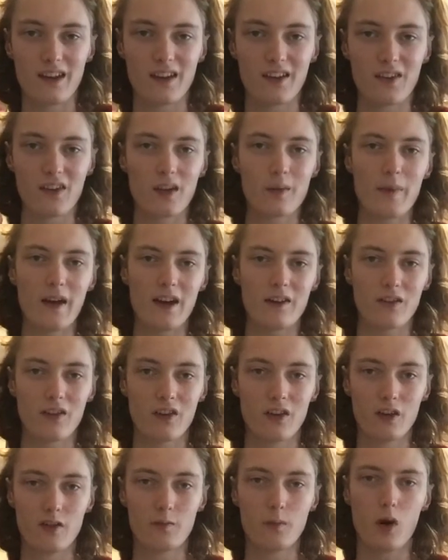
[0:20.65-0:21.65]
is the
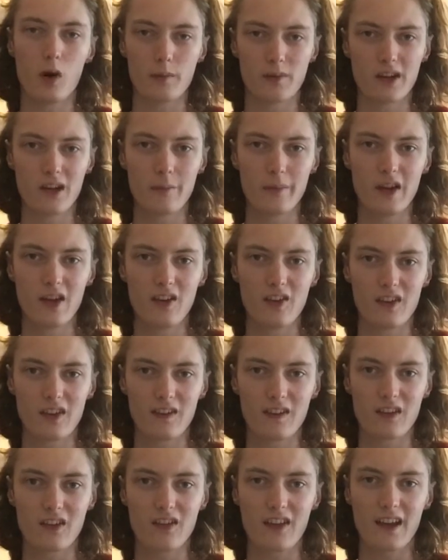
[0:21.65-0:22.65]
amount of popular music
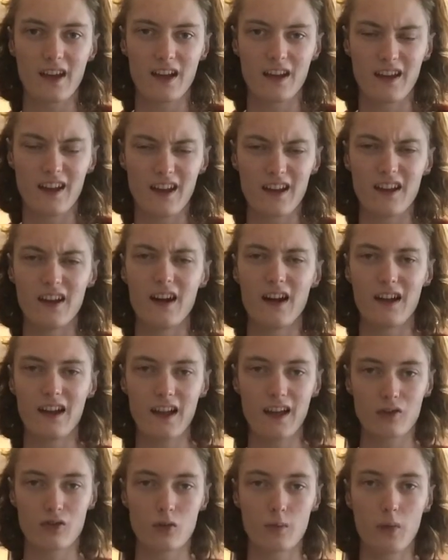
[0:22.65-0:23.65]
that's taken an
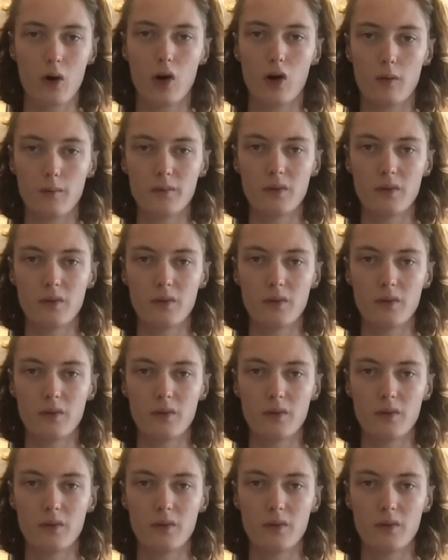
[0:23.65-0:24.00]
electropop,